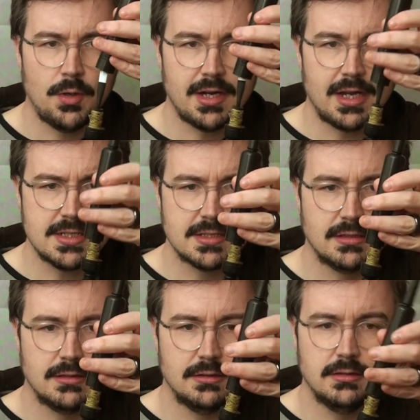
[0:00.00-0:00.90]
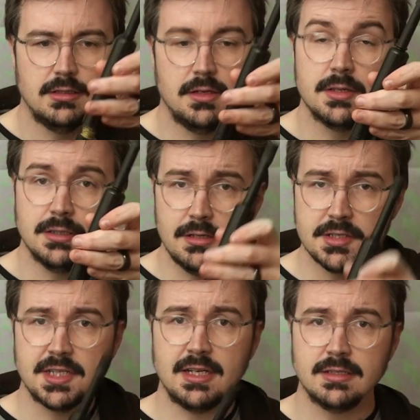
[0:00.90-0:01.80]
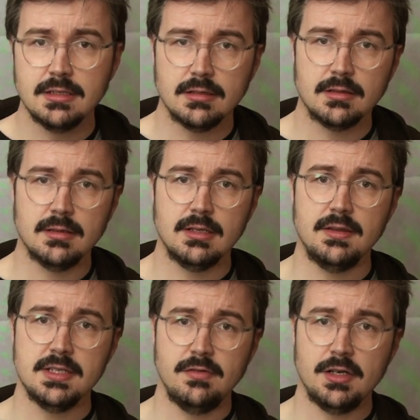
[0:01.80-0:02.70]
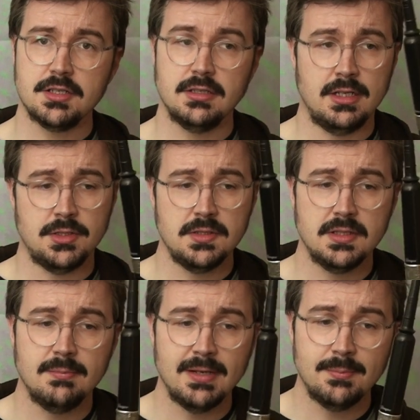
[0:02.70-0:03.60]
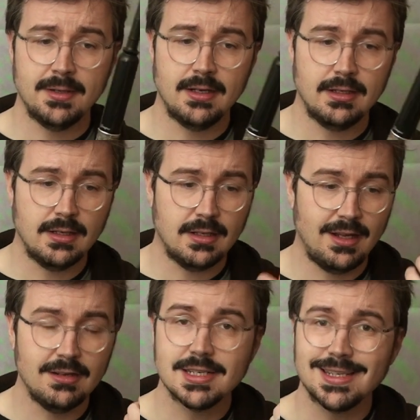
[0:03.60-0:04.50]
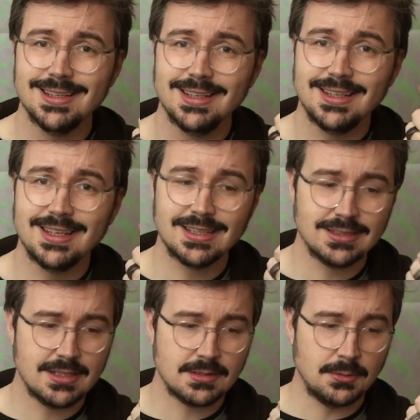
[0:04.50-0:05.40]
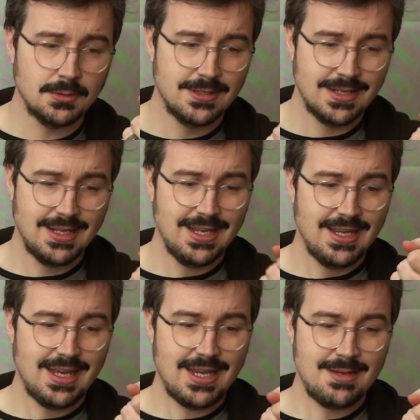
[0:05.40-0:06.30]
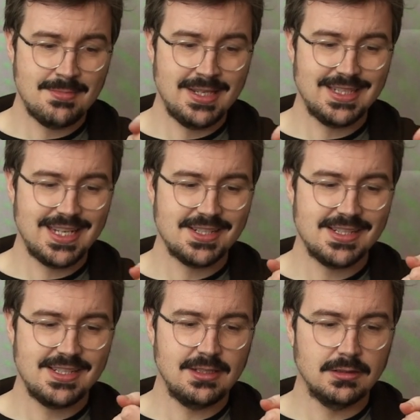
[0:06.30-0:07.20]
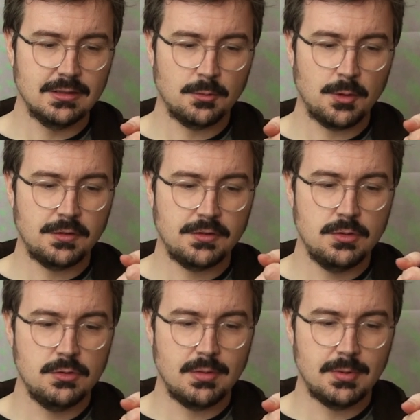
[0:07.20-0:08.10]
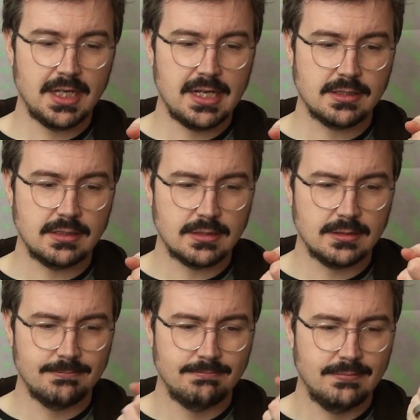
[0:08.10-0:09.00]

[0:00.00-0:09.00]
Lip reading: Whereas on the larger chanter, this version, I should say, made by Hardy in Glasgow, is actually sealed with two rubber gaskets.